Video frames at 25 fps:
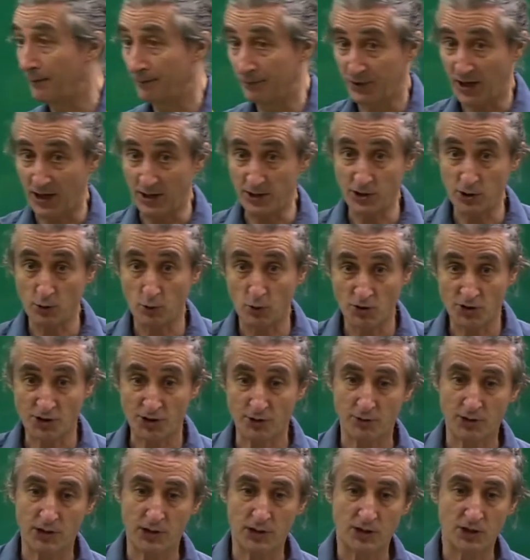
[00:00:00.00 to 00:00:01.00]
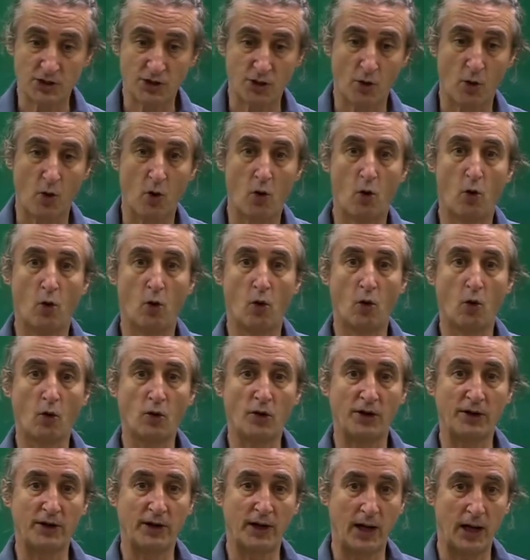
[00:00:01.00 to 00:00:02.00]
Then you also need to
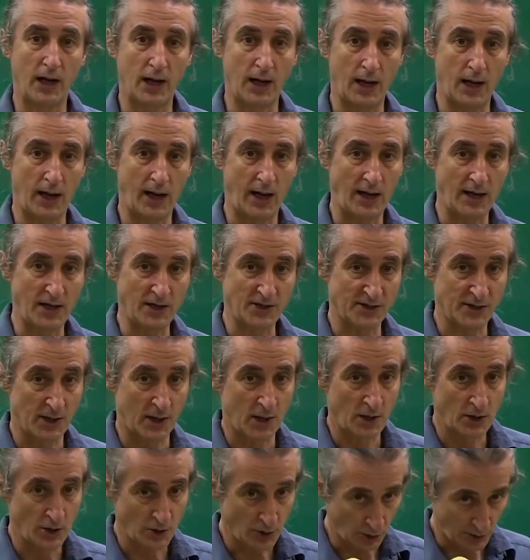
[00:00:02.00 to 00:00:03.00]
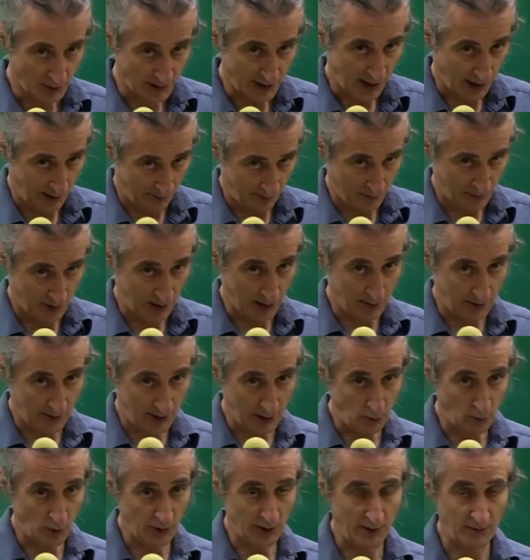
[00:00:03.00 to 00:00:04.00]
organize your time. They
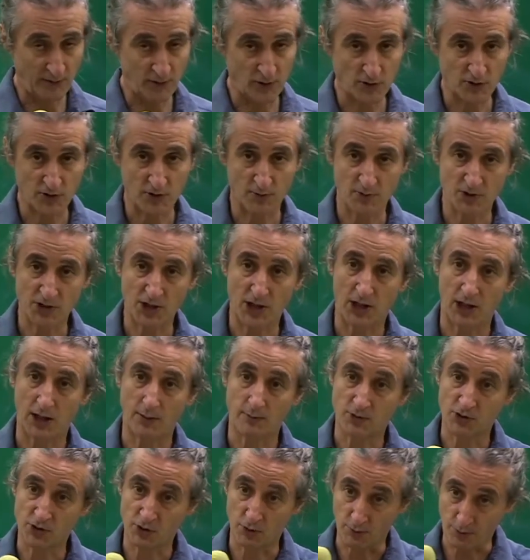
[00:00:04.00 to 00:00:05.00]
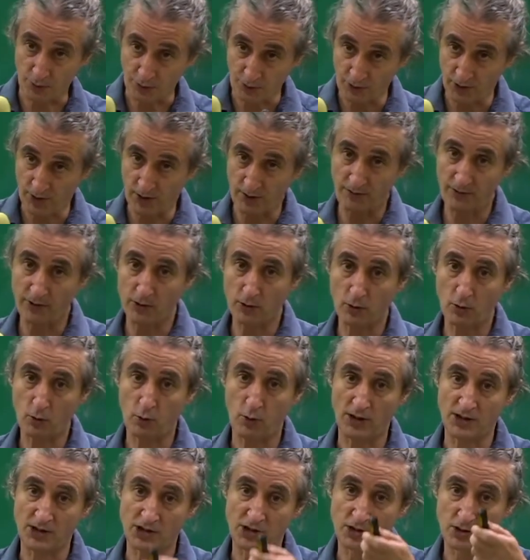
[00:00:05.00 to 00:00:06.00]
will give you some time to preview
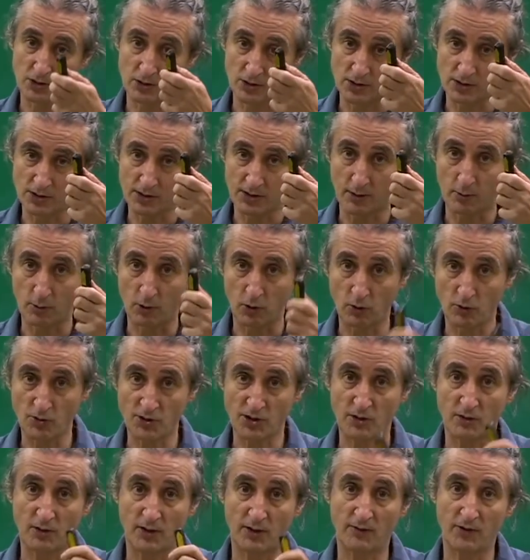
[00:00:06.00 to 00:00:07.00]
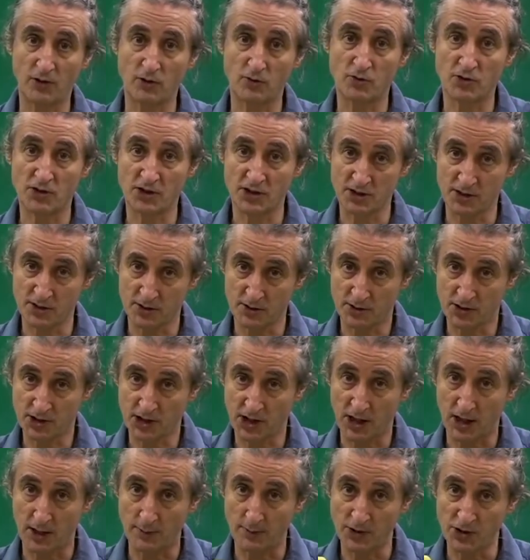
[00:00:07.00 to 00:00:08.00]
questions. They will also give you
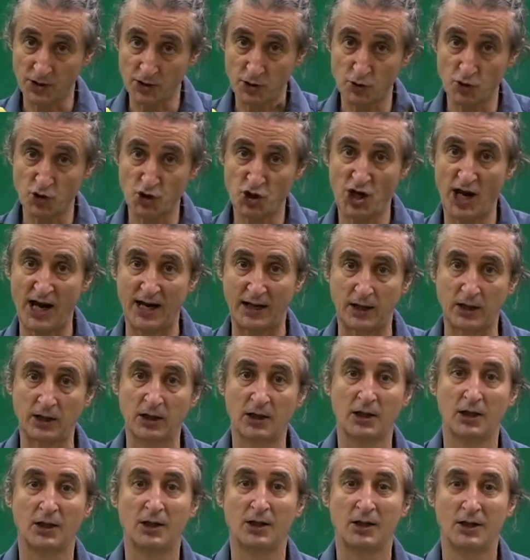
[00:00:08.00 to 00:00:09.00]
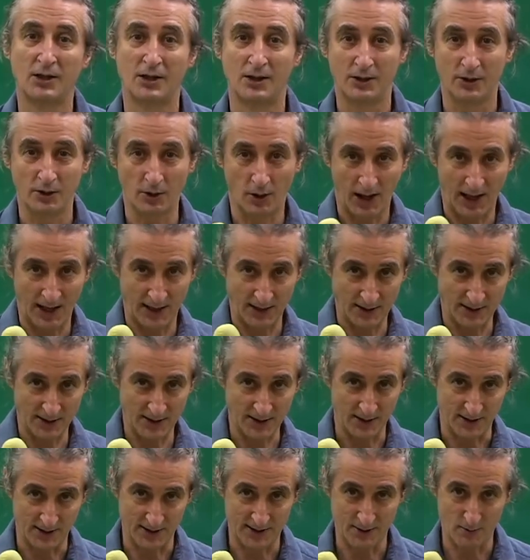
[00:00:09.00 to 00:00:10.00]
times to check your
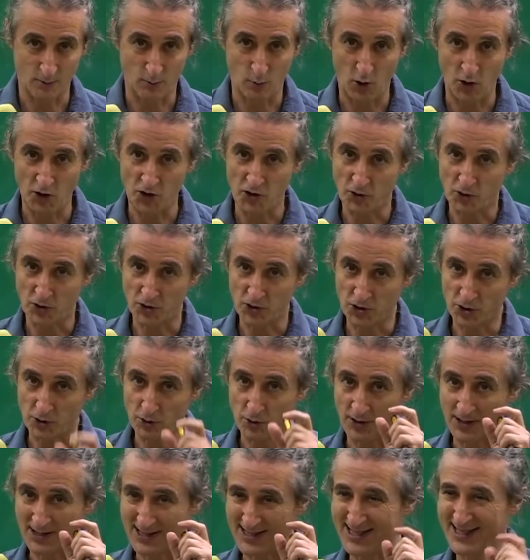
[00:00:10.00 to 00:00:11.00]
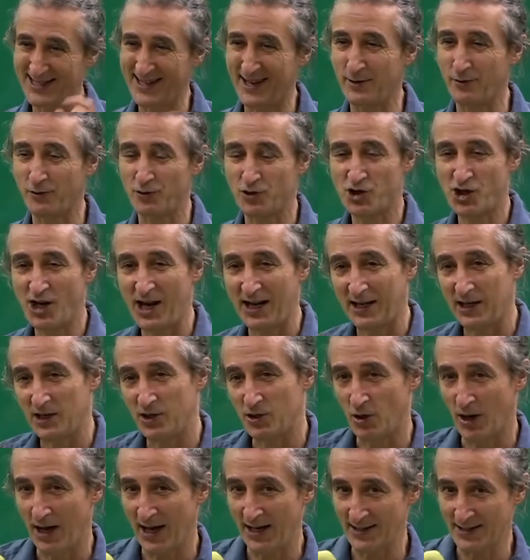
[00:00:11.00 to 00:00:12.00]
answers. And what you can do, instead of checking
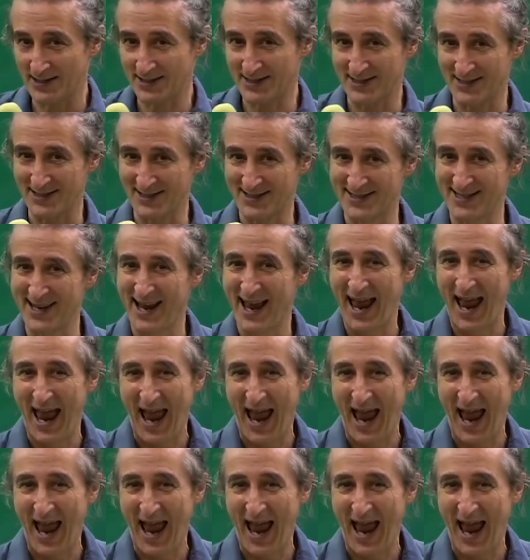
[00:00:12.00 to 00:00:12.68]
your answers,